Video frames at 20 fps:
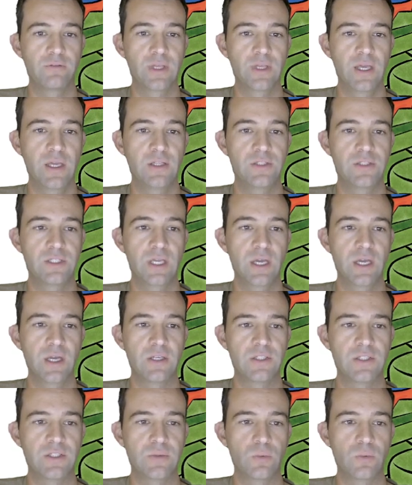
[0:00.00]
Kate's
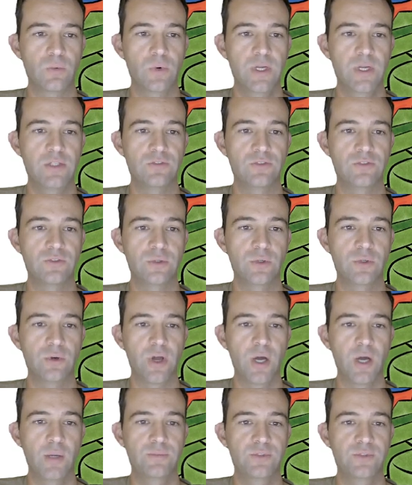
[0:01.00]
guests raced through an
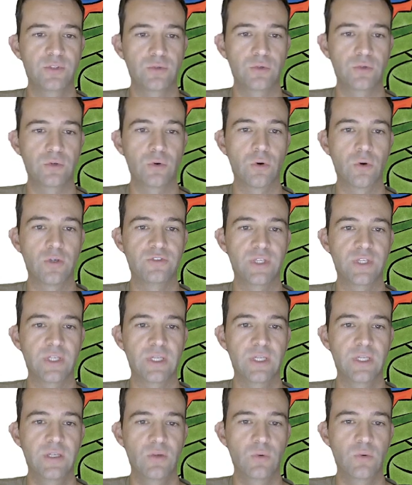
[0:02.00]
obstacle course that
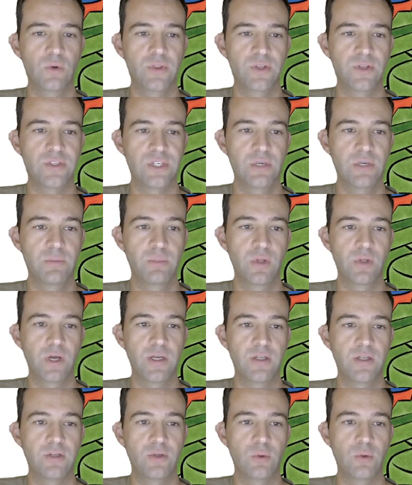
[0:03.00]
ended with a zip line
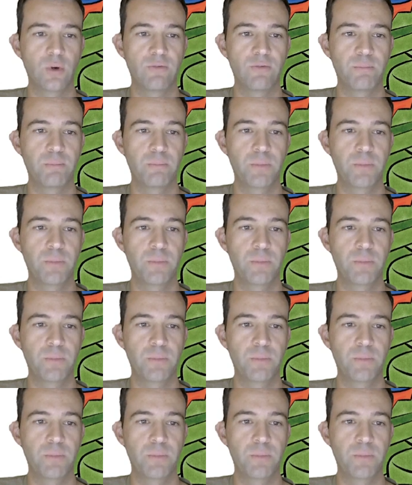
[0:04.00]
into a